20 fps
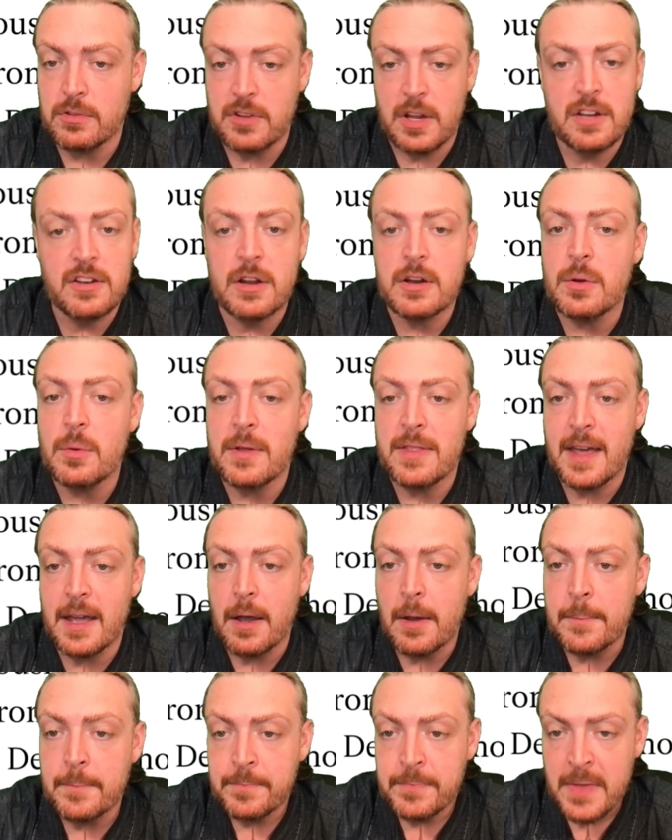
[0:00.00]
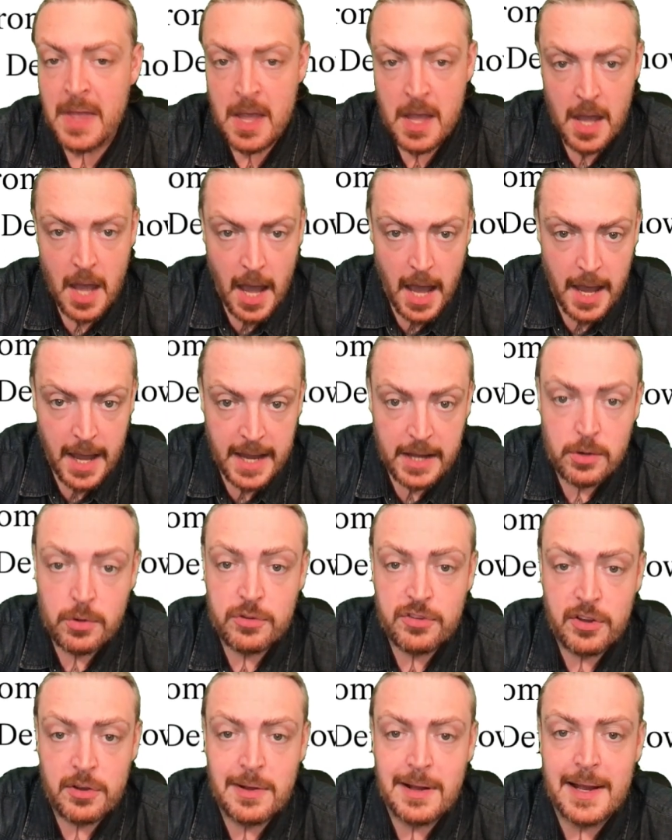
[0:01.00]
I don't know what they are. It
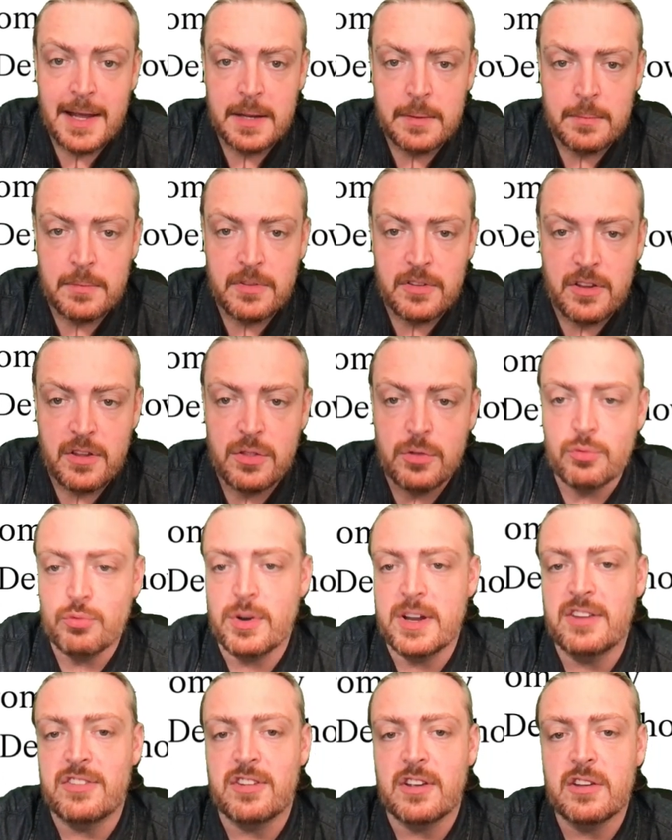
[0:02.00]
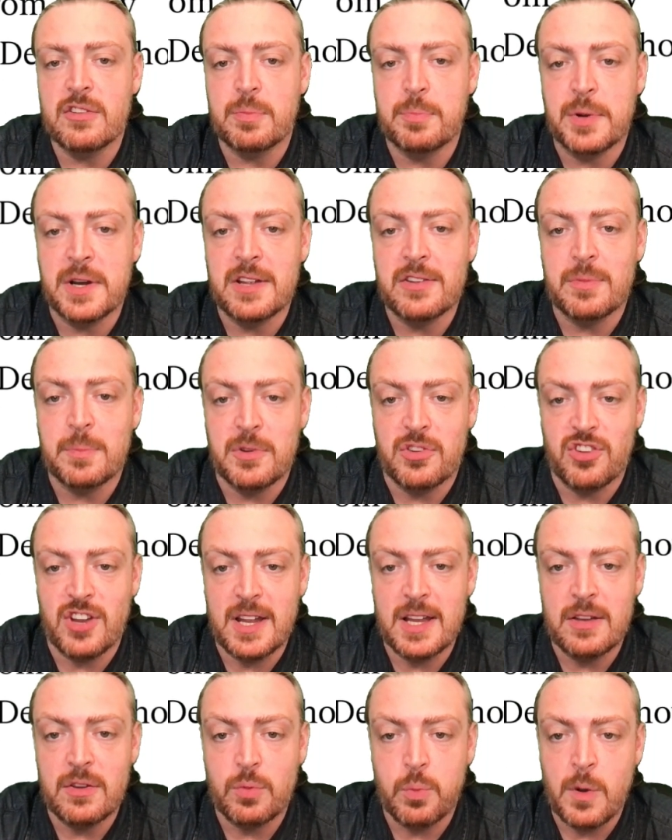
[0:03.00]
also claims the research brings
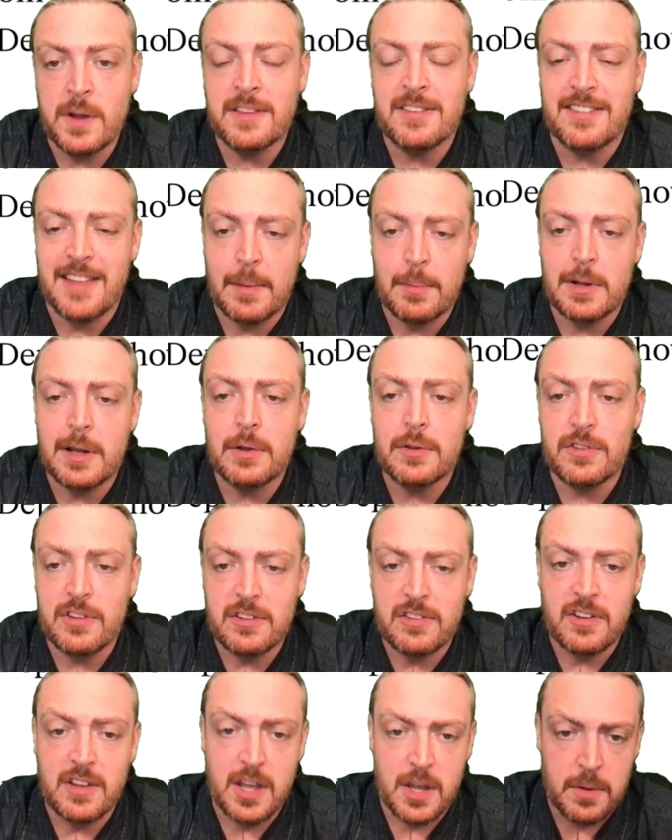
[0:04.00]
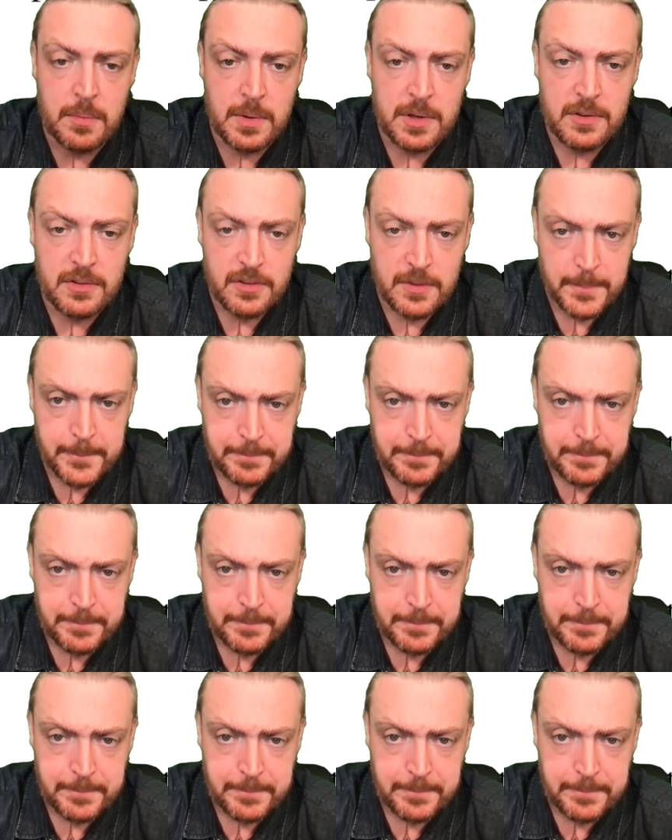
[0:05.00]
machines one step closer to humans.